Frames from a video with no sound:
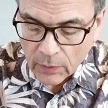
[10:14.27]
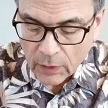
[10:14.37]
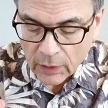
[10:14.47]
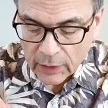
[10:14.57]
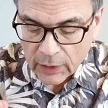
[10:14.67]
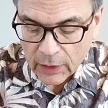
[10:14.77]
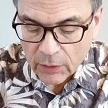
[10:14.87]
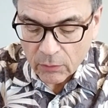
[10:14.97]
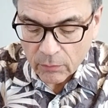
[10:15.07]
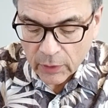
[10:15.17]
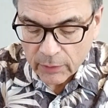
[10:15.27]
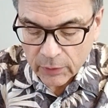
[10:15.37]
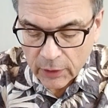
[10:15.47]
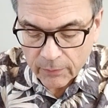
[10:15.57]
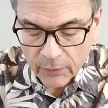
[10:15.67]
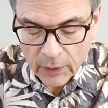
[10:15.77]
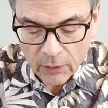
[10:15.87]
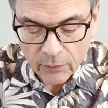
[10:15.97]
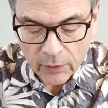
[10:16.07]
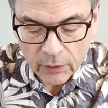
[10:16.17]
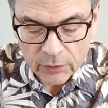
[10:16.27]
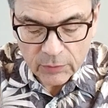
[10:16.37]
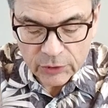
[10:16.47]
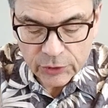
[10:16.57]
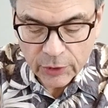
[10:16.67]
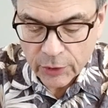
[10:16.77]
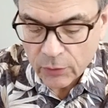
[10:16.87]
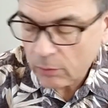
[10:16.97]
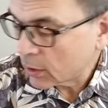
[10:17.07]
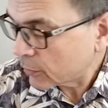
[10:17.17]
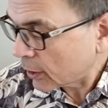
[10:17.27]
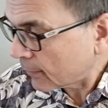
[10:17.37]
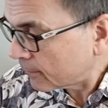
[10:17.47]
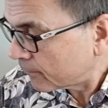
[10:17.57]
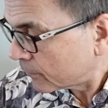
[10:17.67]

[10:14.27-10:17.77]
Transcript: But again, I don't blame the company. I don't think there's much you can do about that.